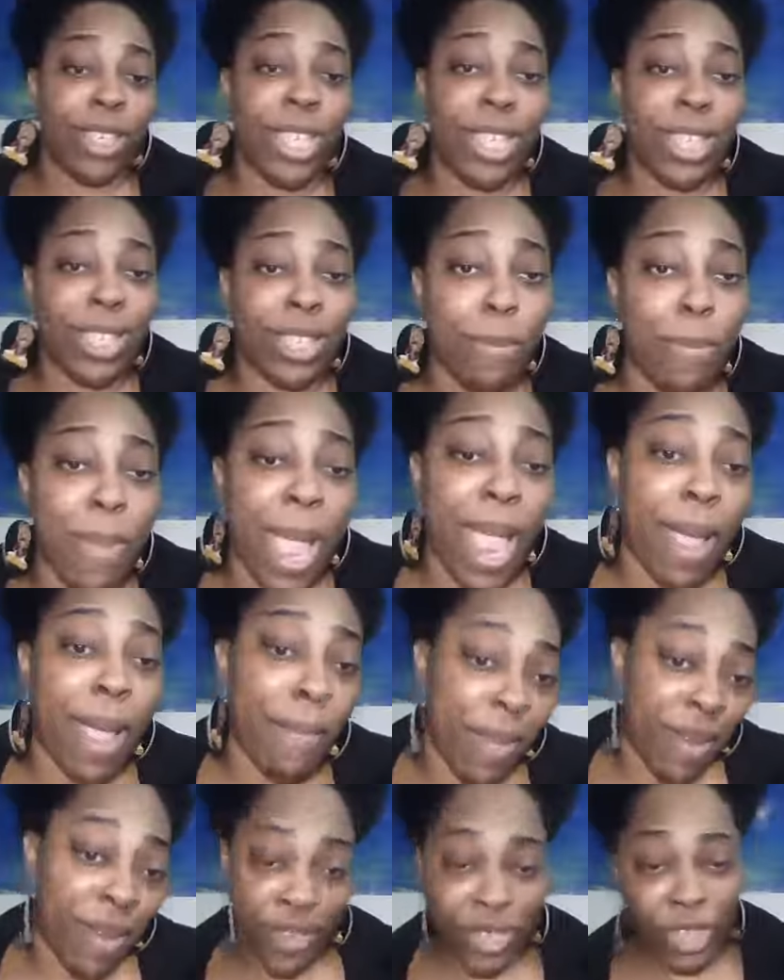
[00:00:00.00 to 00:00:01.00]
she's a
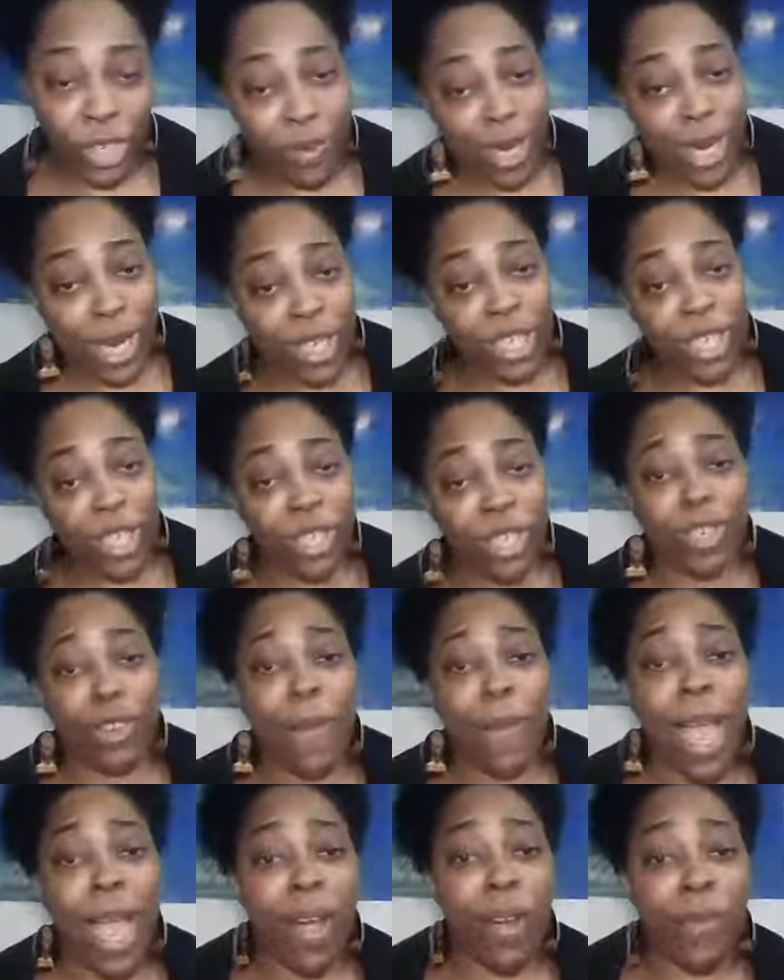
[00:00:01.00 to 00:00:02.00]
bad mother. You better shut your
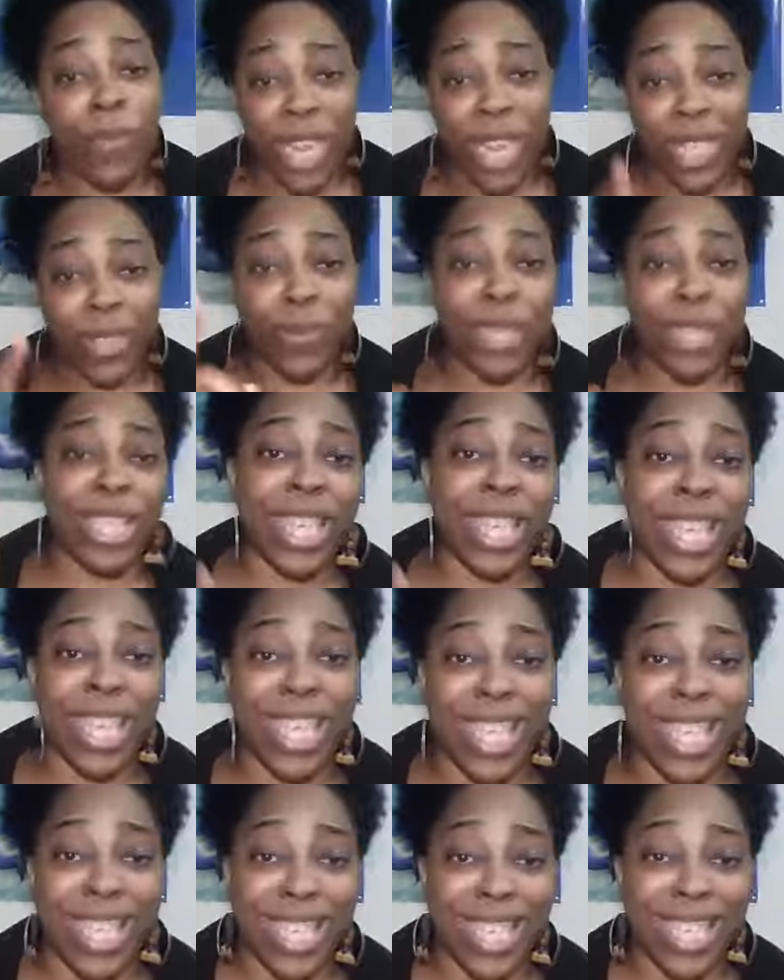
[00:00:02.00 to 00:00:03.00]
mouth. That's what she
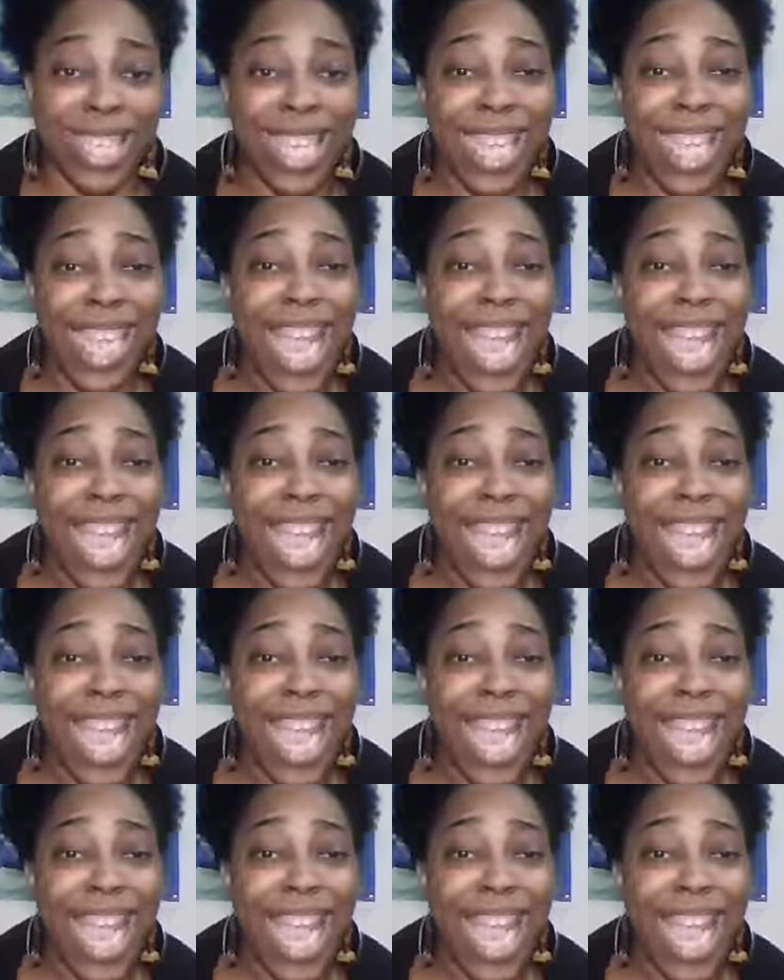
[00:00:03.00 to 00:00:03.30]
is.